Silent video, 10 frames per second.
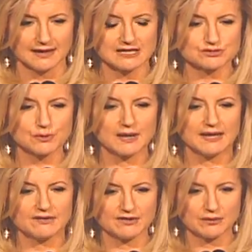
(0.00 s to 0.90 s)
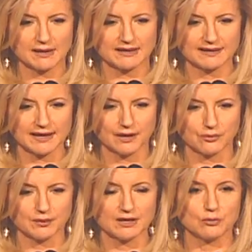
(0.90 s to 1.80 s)
as we are living right
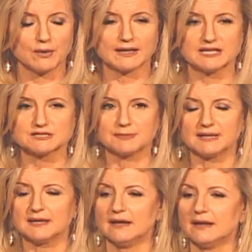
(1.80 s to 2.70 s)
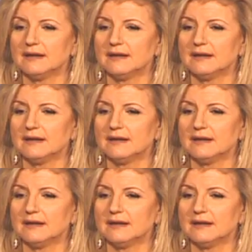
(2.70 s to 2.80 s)
now in what has been